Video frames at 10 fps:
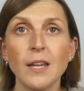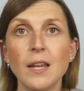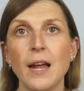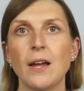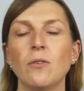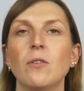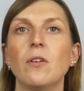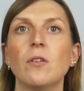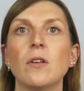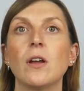Now,
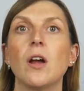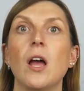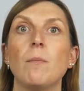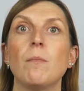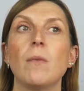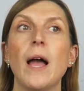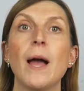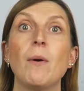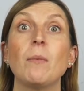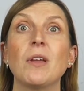
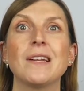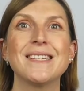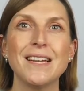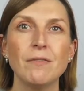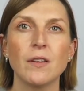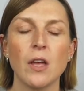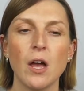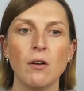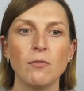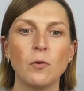how I'm gonna differ
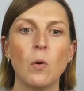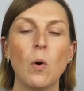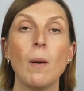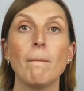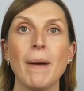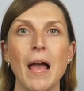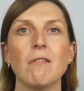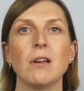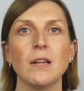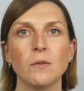that for
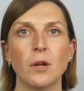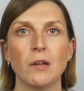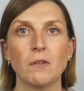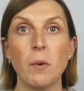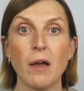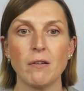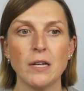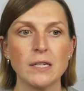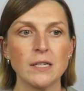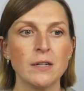Paris, when I go to
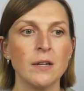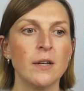Paris,